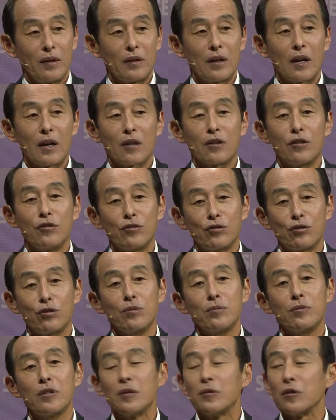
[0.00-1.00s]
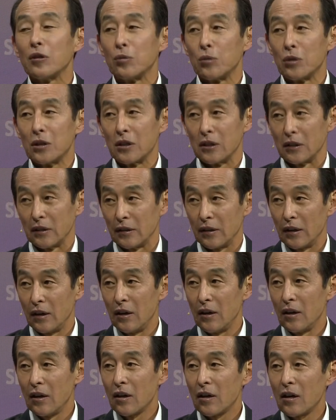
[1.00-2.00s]
that are consumed in the world
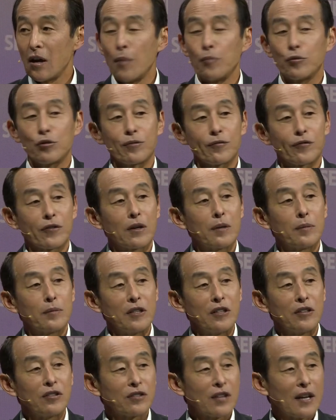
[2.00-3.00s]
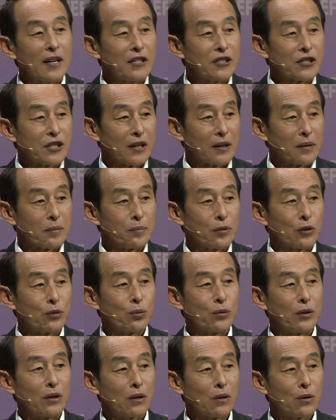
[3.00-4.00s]
comes from East Asia,
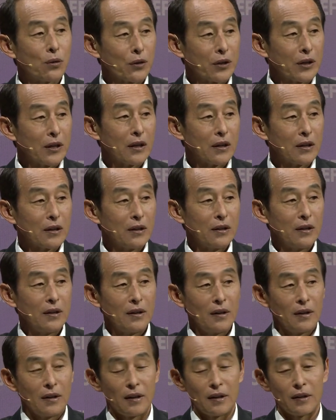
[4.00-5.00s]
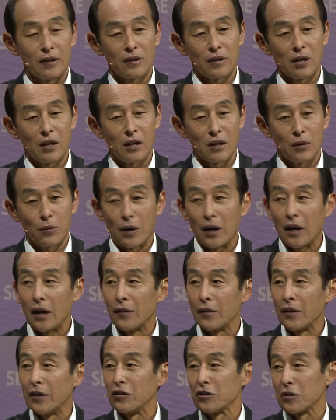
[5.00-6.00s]
between Korea and
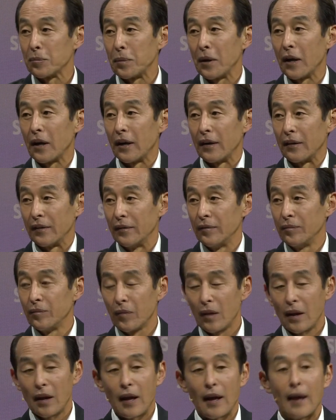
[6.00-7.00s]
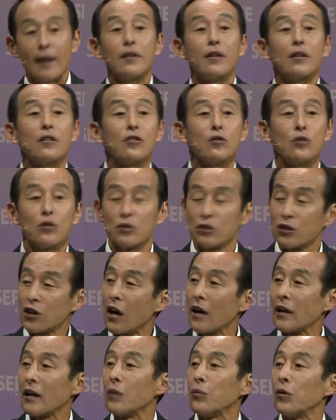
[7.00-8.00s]
Taiwan and Japan, and
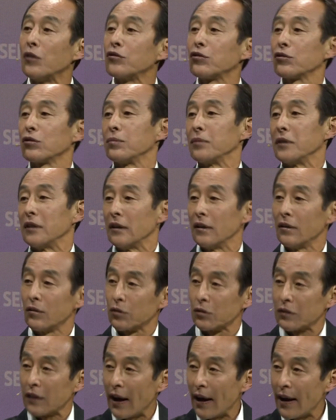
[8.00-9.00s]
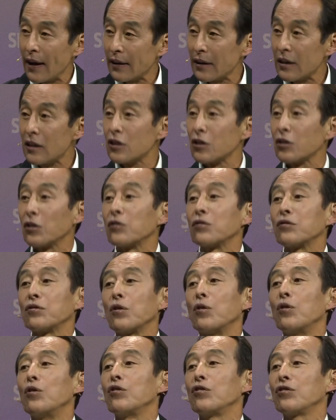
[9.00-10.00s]
China wants to be. So that is the
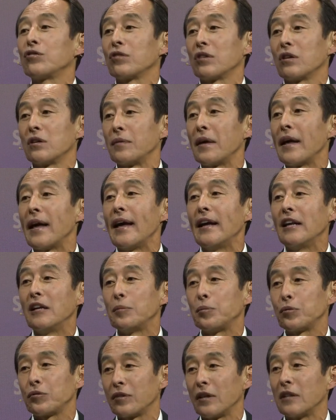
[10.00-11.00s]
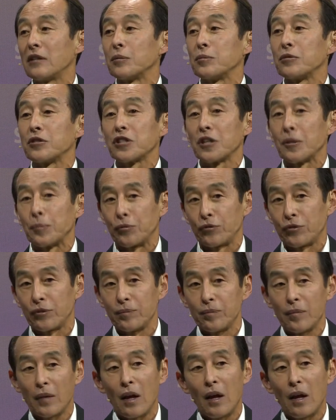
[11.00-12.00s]
source of 80% of chips.